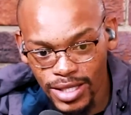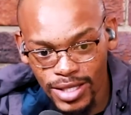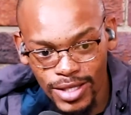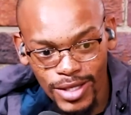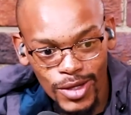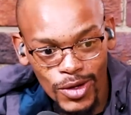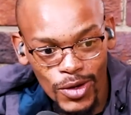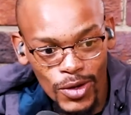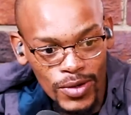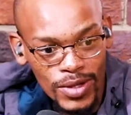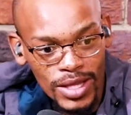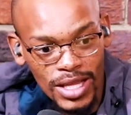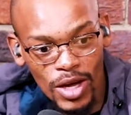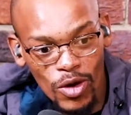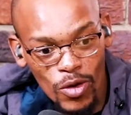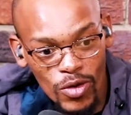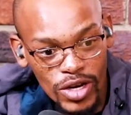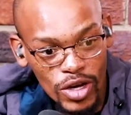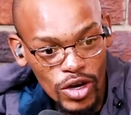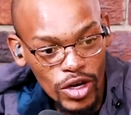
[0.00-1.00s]
they're
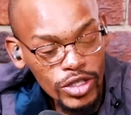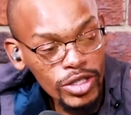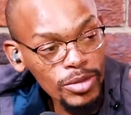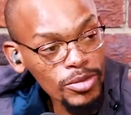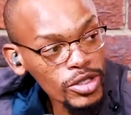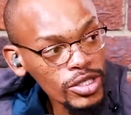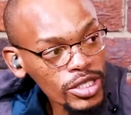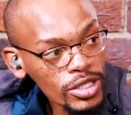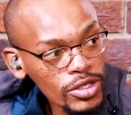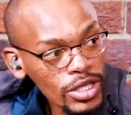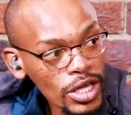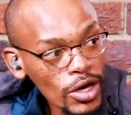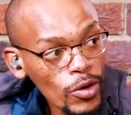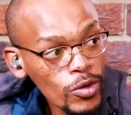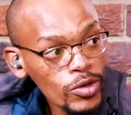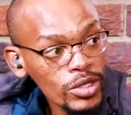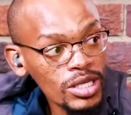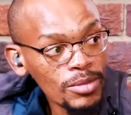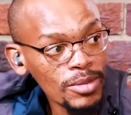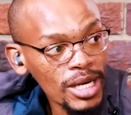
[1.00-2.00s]
only contributing to their
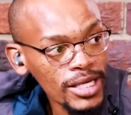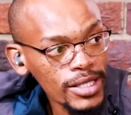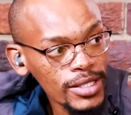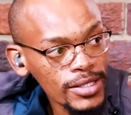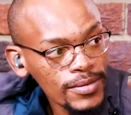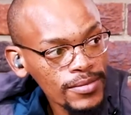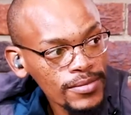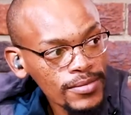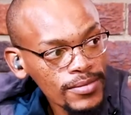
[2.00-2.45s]
own demise.